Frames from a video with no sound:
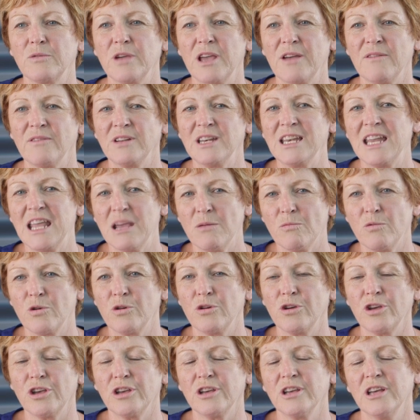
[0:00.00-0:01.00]
we have a
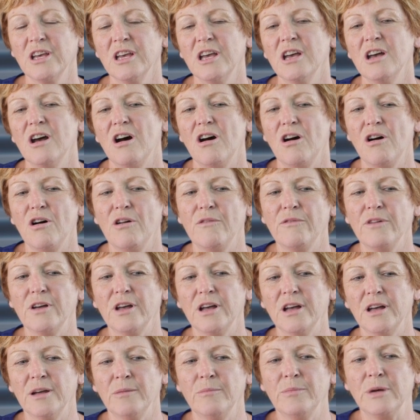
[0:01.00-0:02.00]
network of
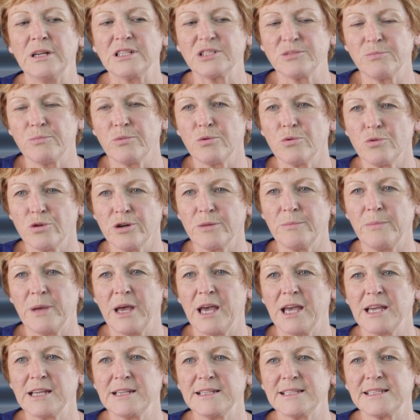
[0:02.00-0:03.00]
a much broader
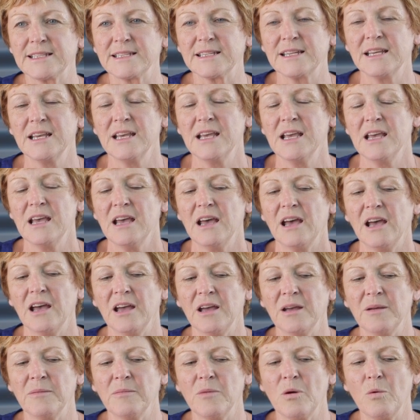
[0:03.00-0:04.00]
base.
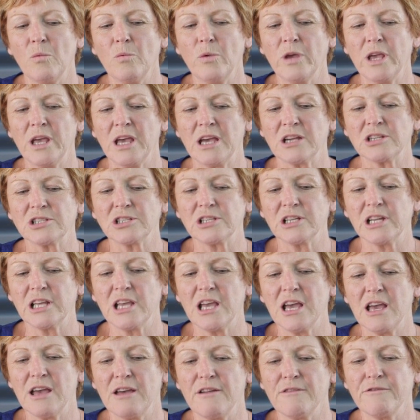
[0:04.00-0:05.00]
We
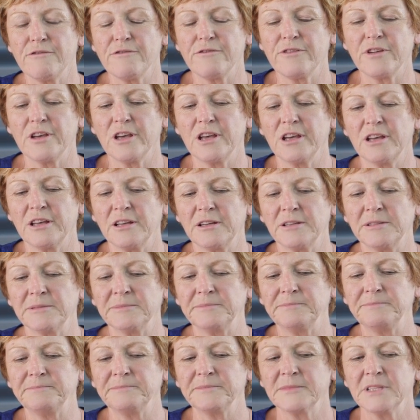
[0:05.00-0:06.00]
actually have
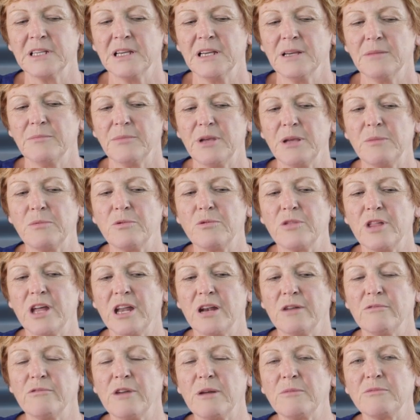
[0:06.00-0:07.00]
people
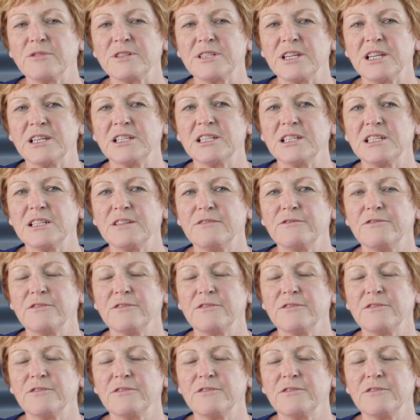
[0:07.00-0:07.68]
that are representative